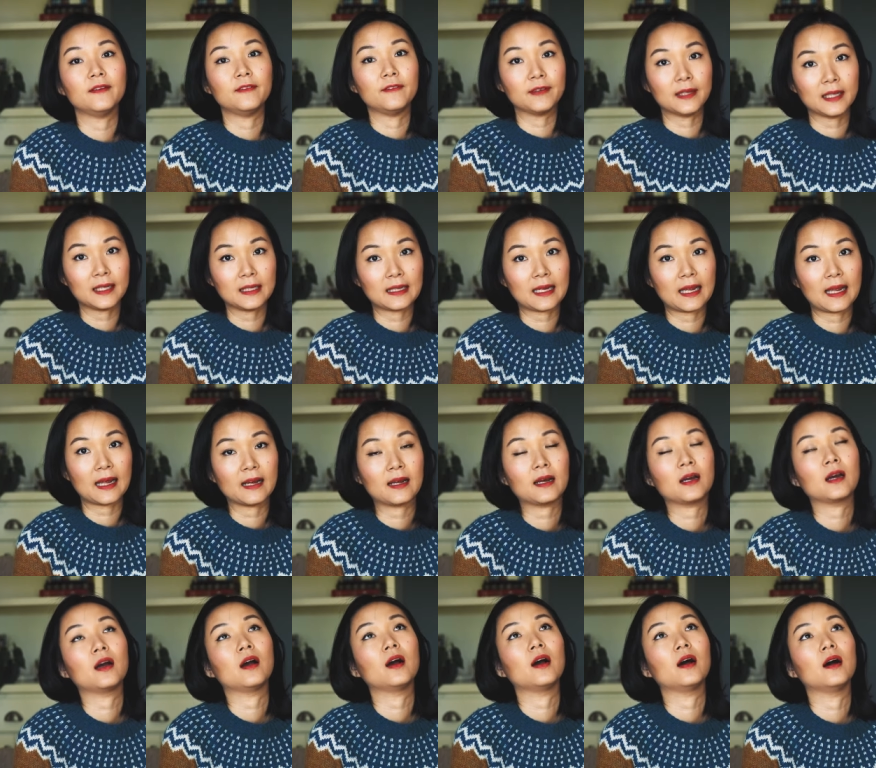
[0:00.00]
a
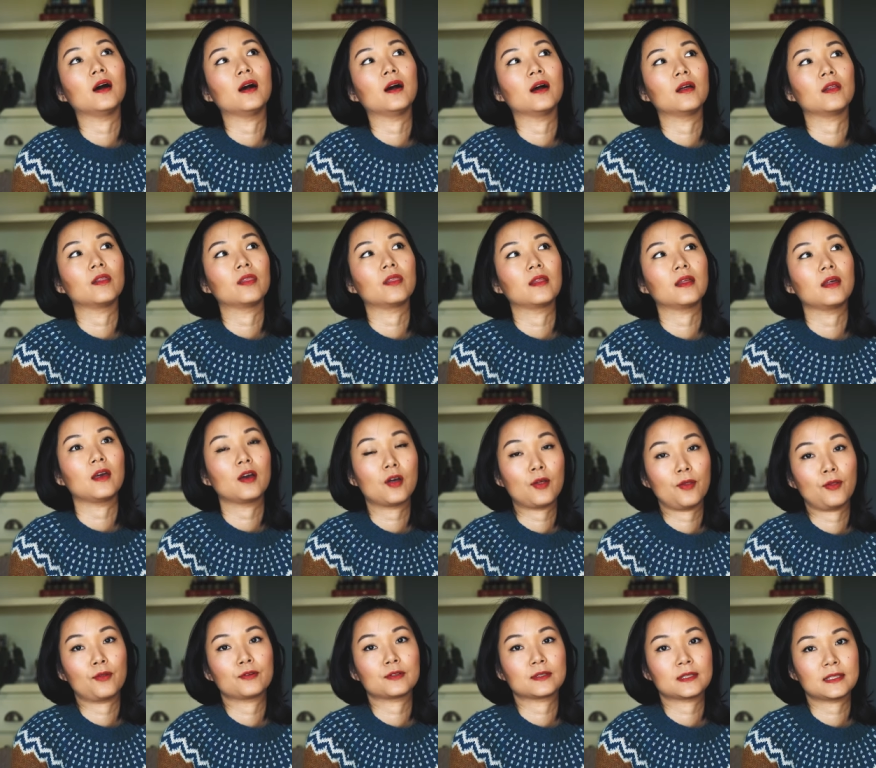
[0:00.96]
v-neck on the
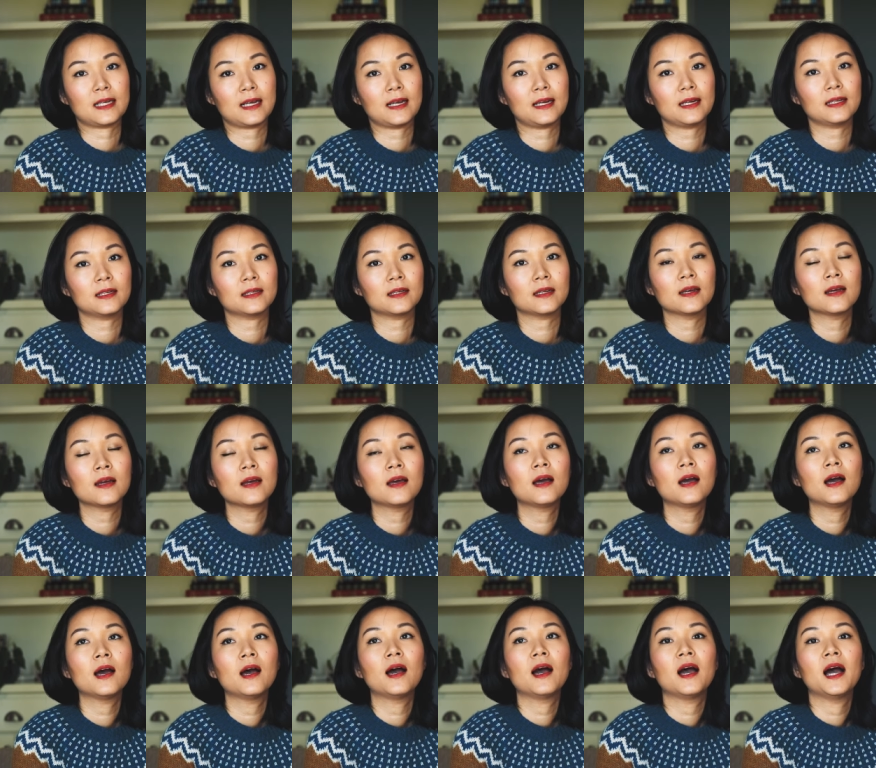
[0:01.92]
other side.
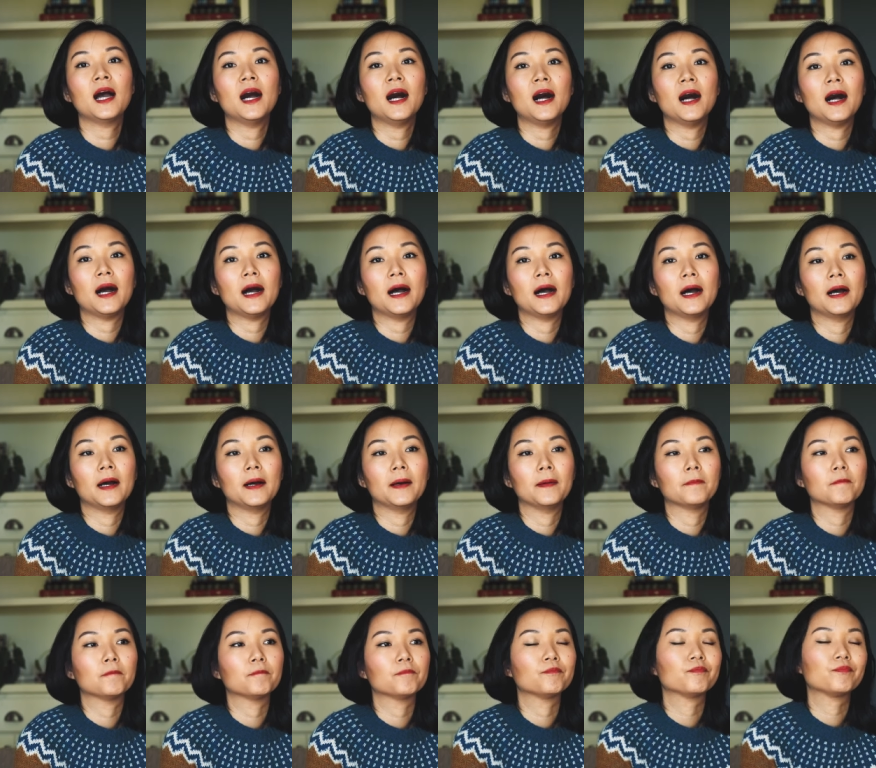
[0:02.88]

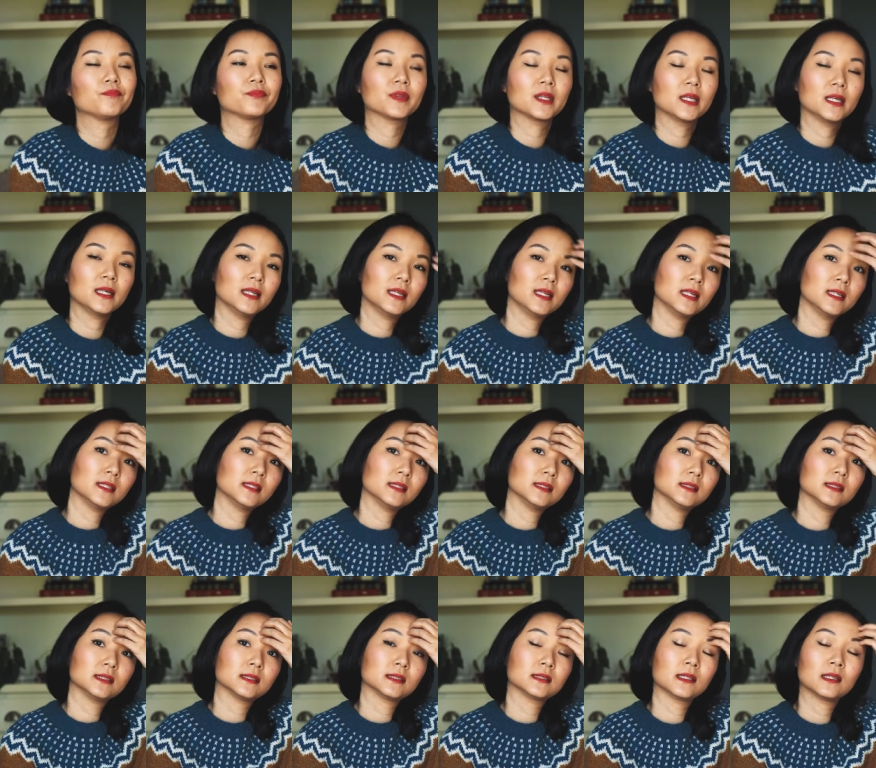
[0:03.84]
Um, it
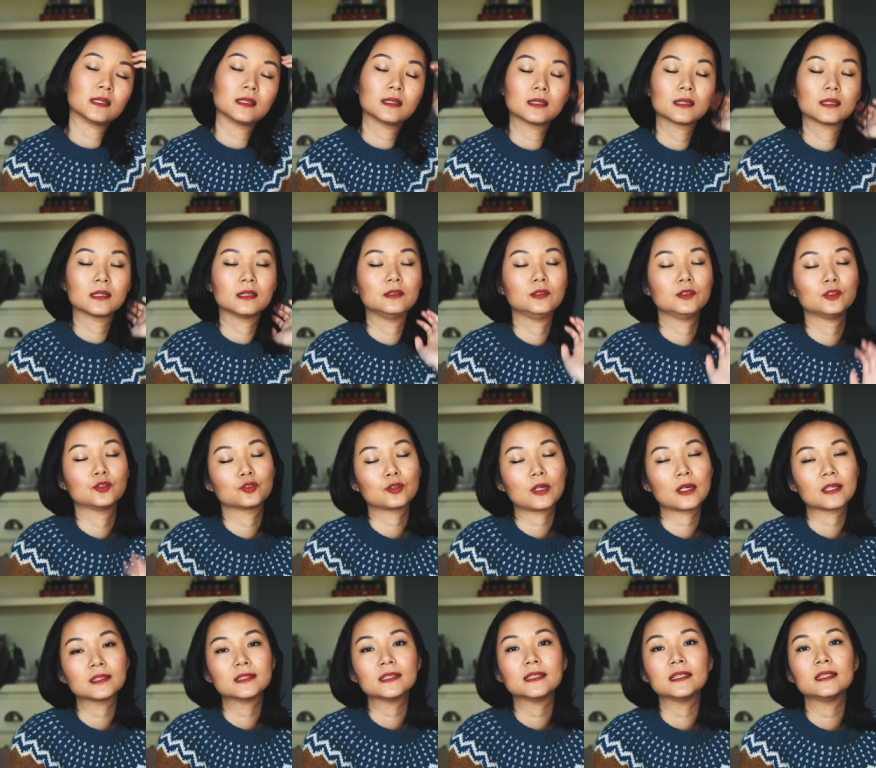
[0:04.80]
is
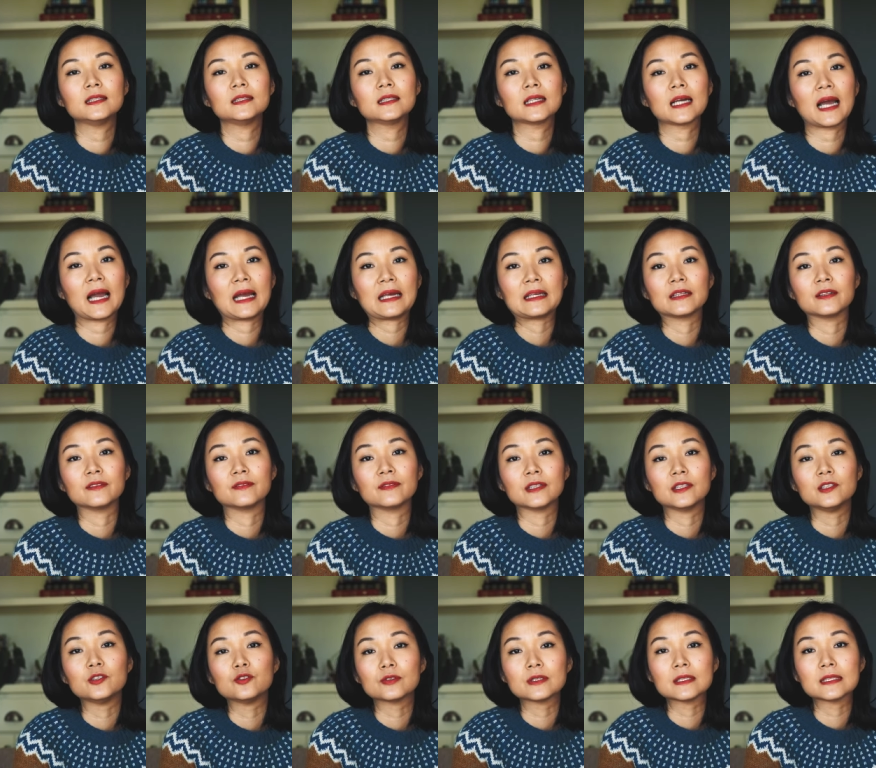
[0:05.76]
constructed kind of
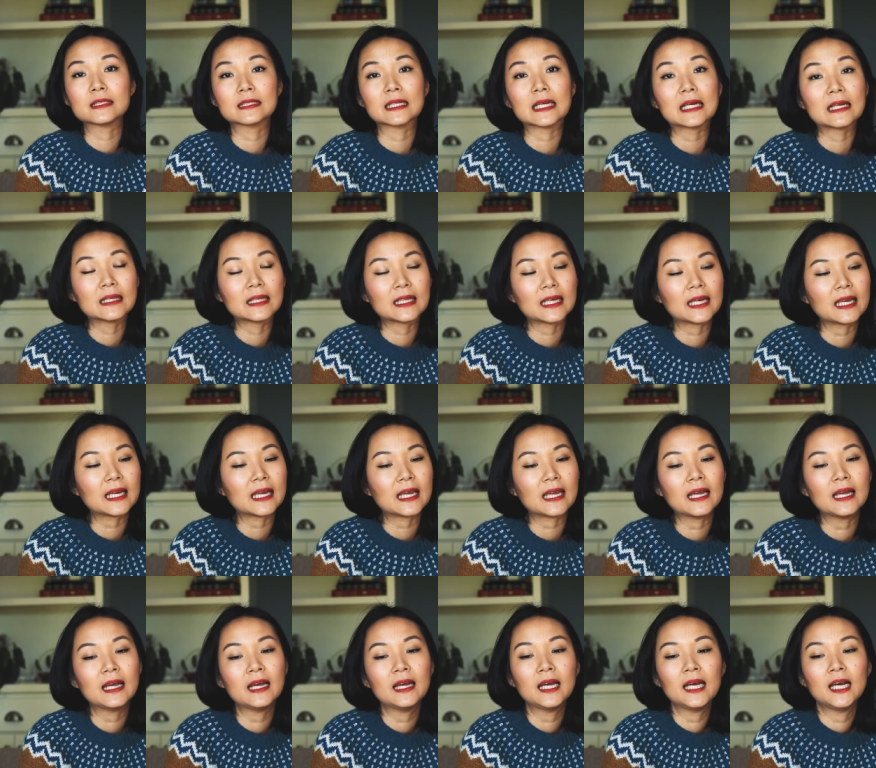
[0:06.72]

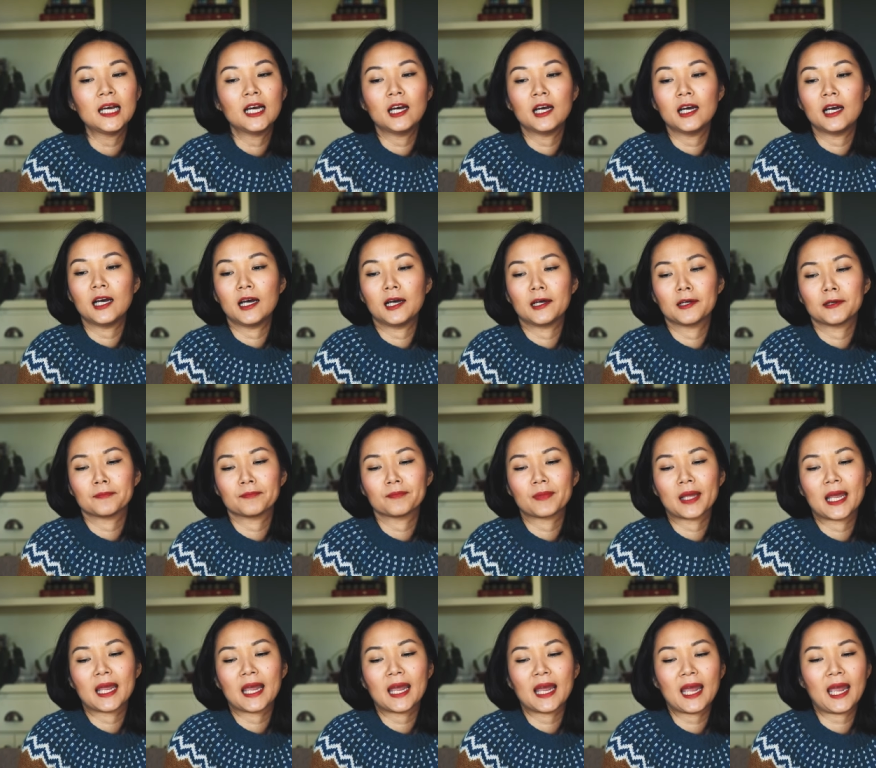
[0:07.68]
interestingly. Um,
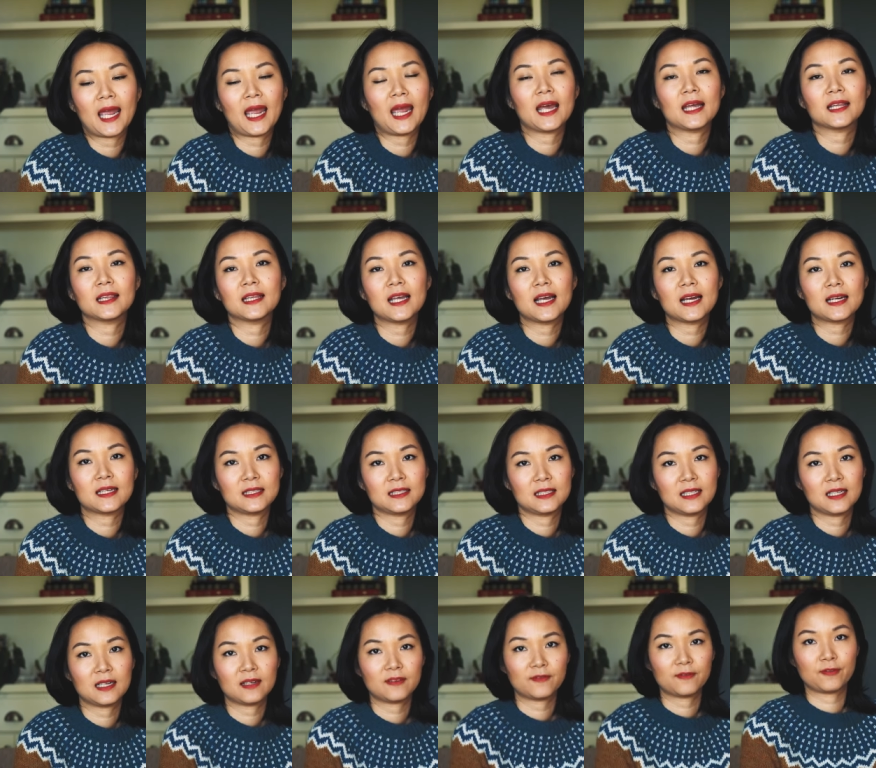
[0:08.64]
I had the
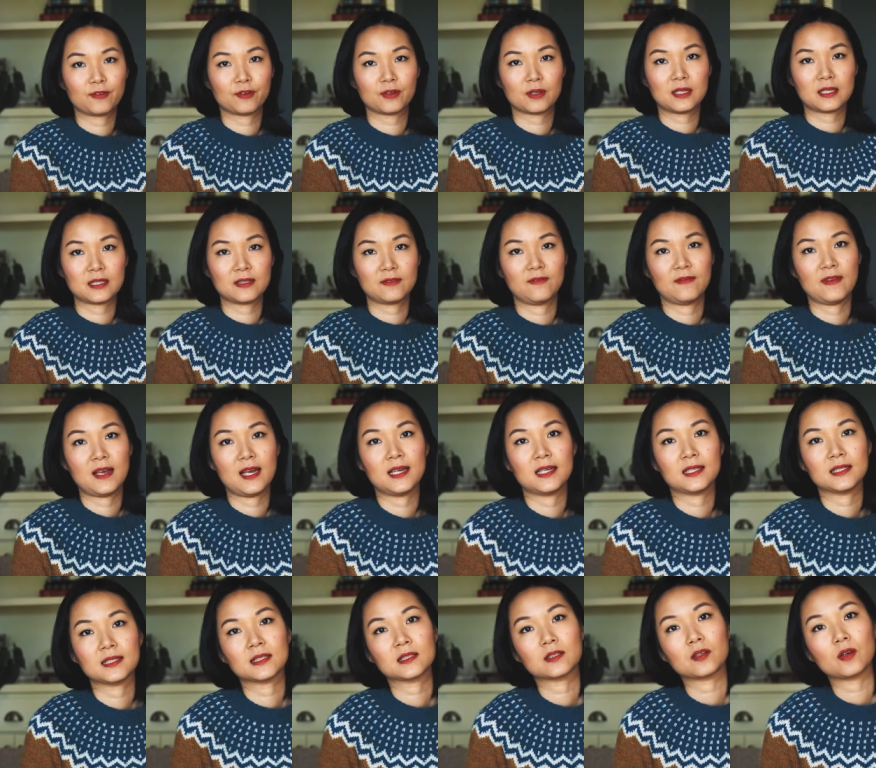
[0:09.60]
idea for this
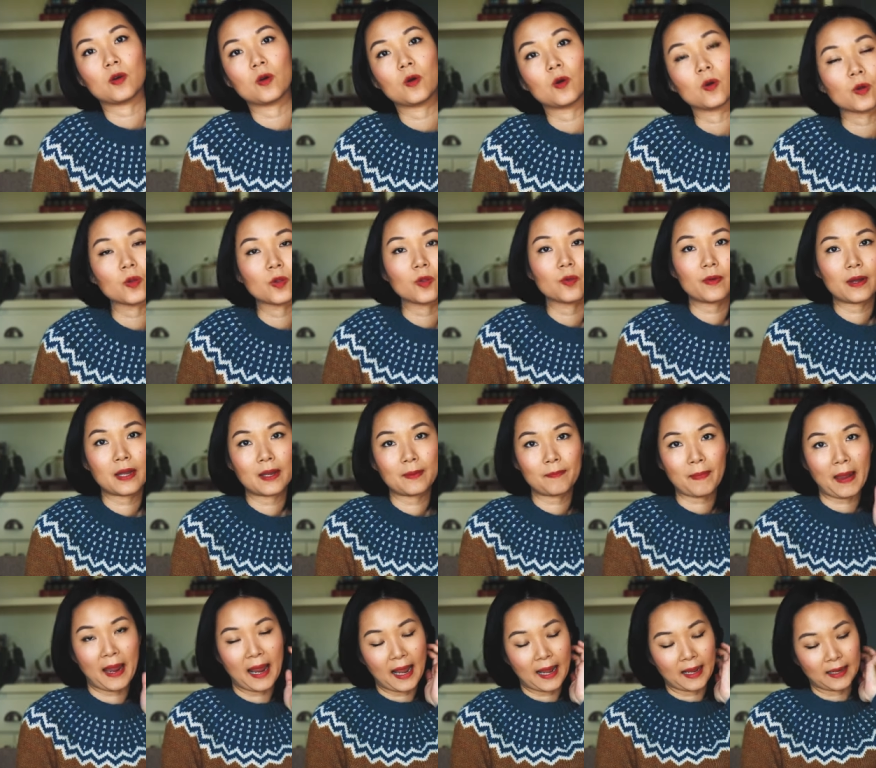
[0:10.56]
vest all the way
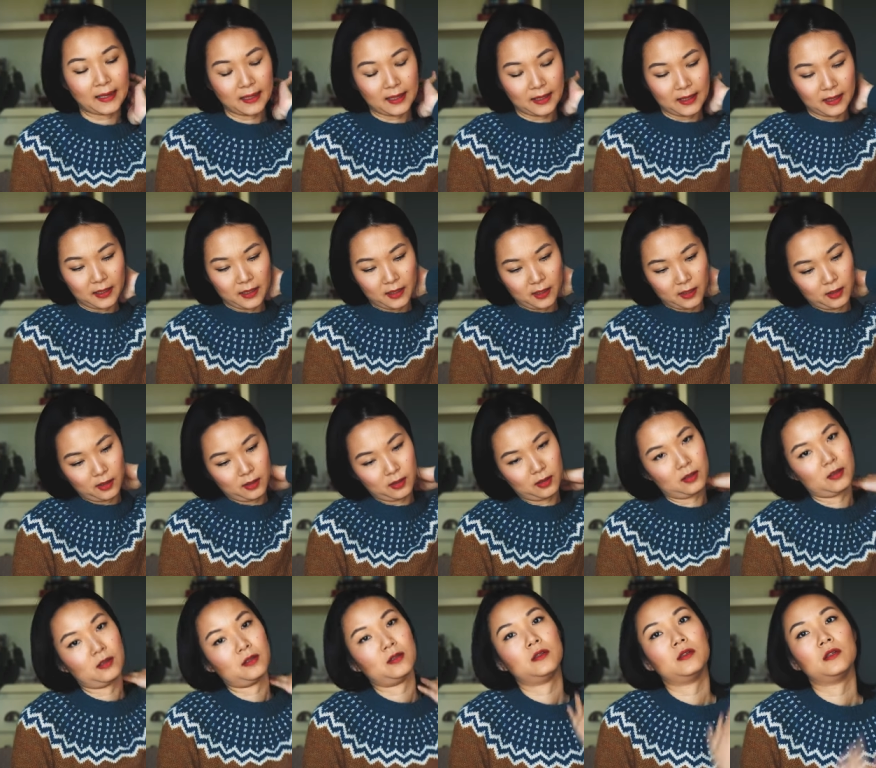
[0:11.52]
back
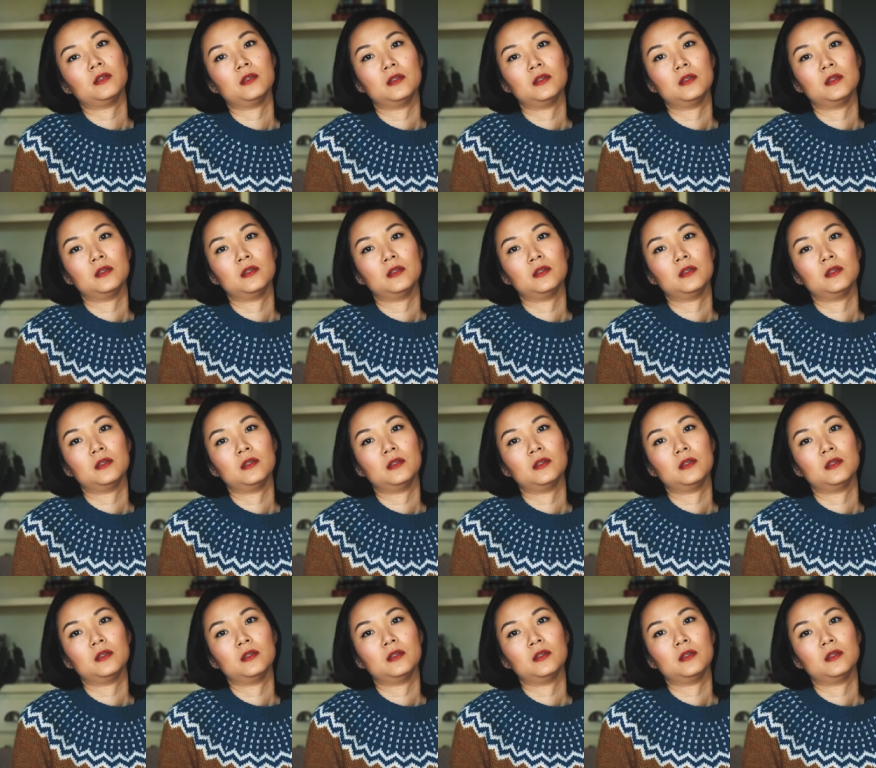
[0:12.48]
in,